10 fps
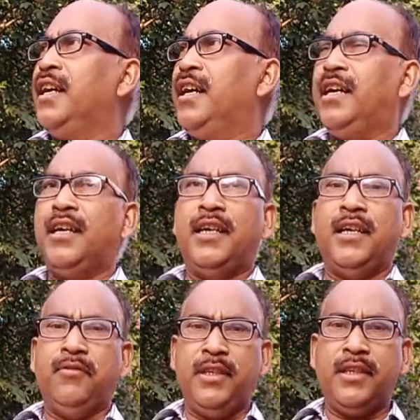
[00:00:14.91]

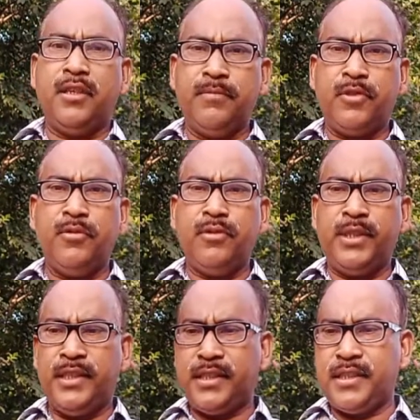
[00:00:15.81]
Welcome to
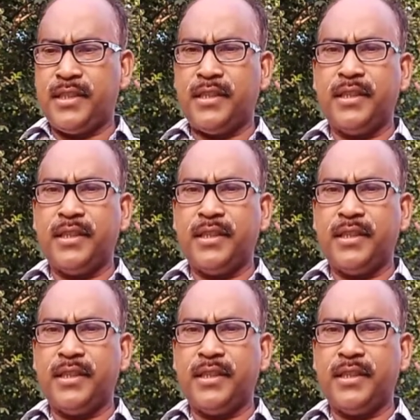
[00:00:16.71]
this